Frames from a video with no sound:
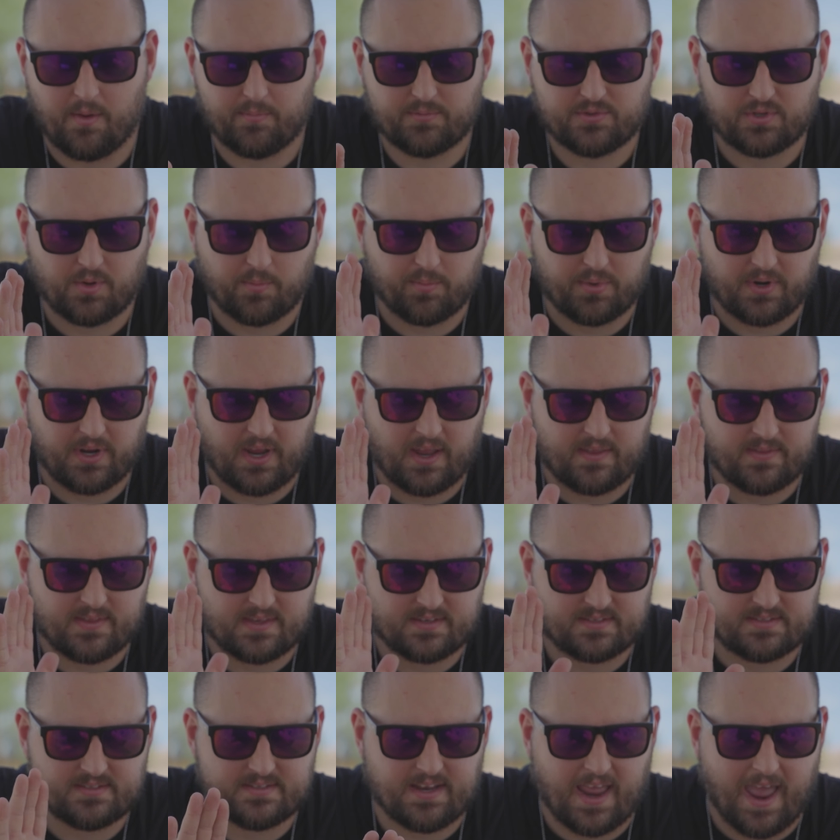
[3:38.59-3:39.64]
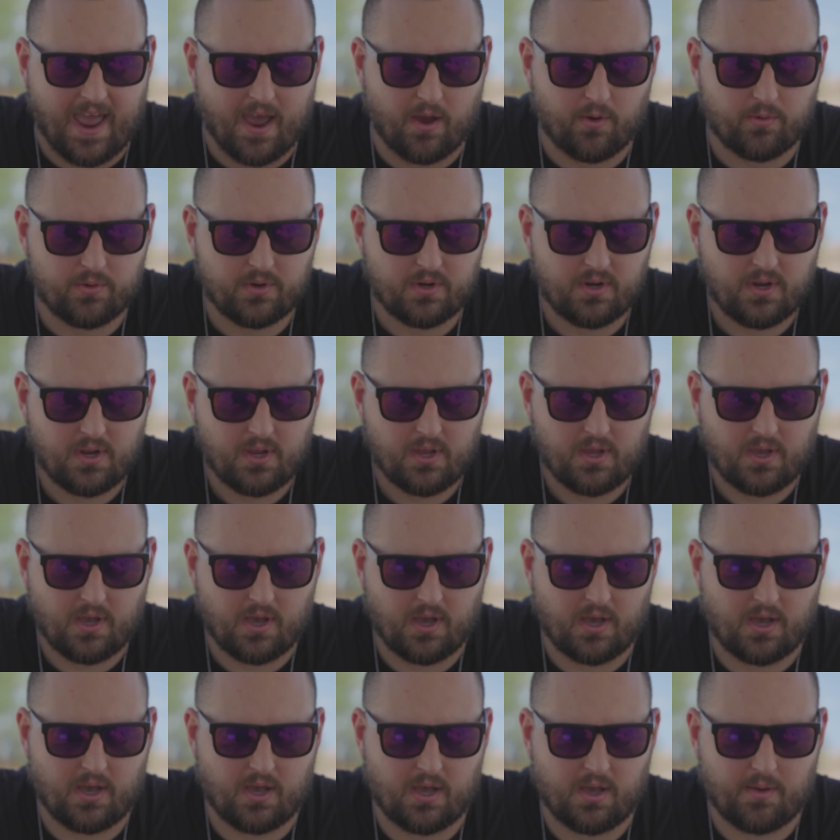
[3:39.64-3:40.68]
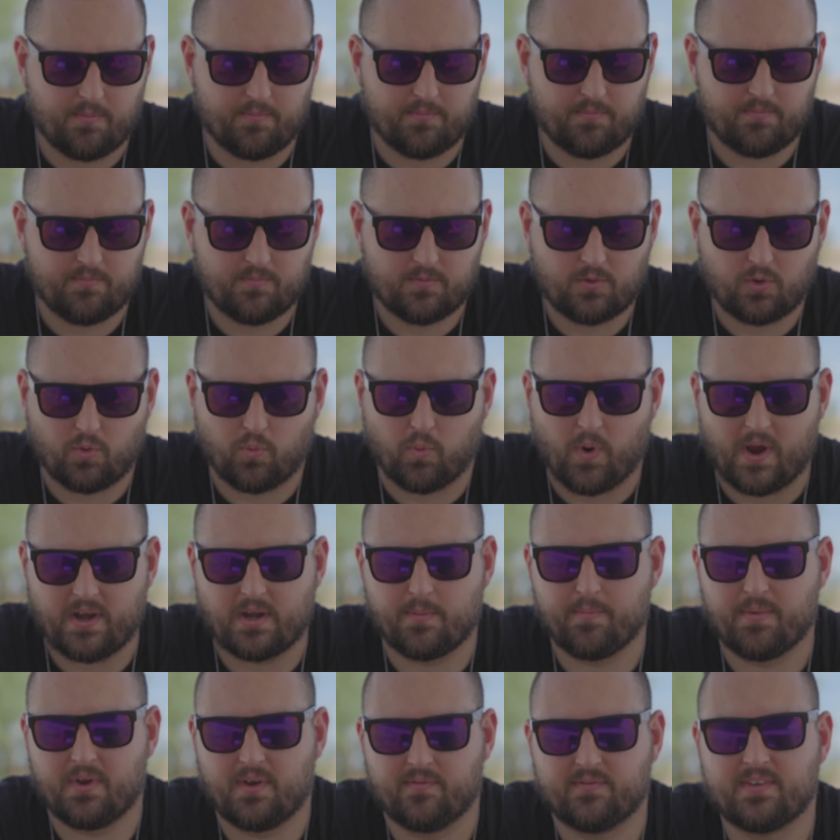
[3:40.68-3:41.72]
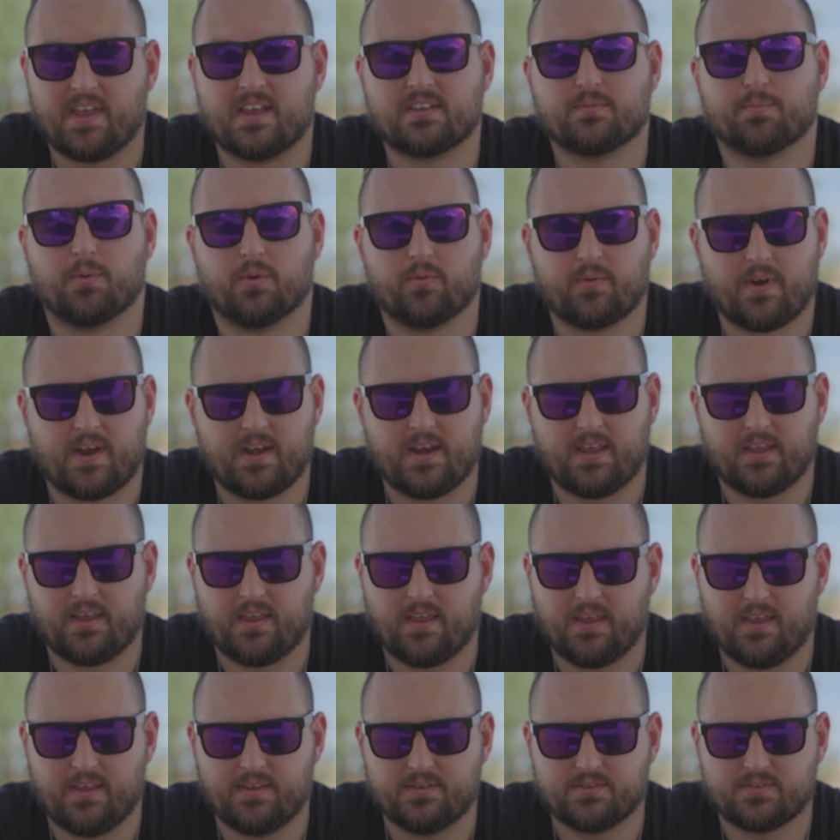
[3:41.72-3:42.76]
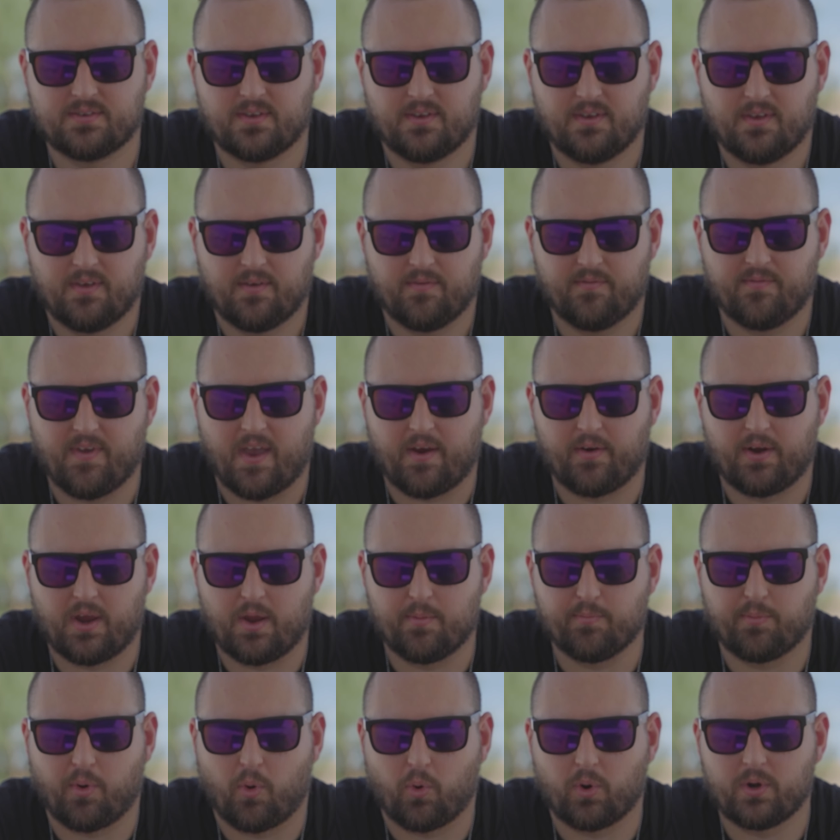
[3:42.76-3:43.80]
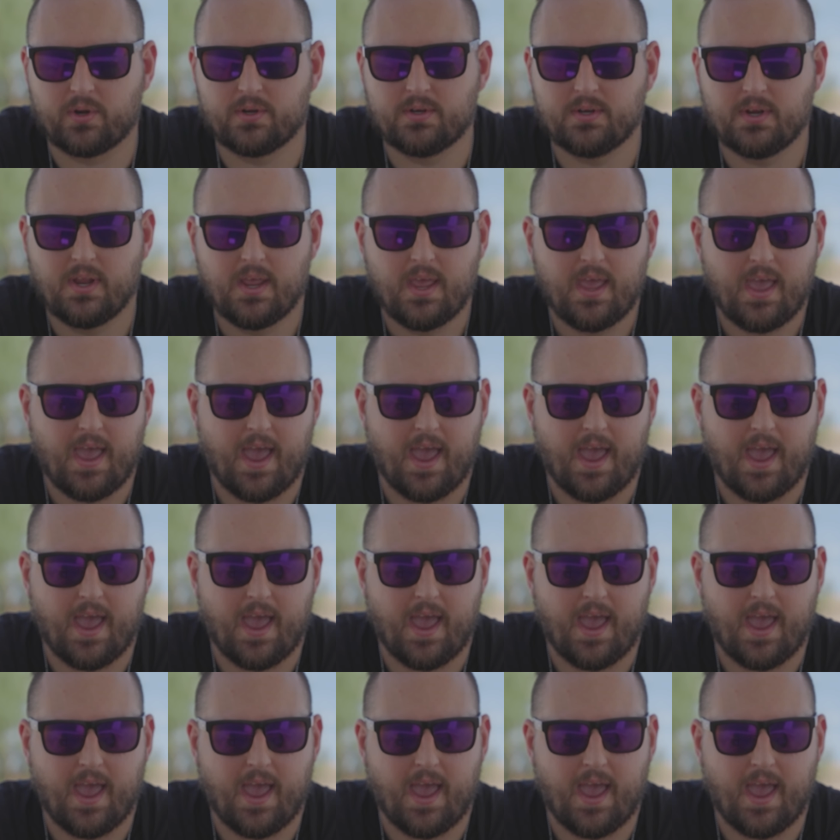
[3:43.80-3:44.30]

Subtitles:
So bringing this down quite a bit of decibel rating is very important,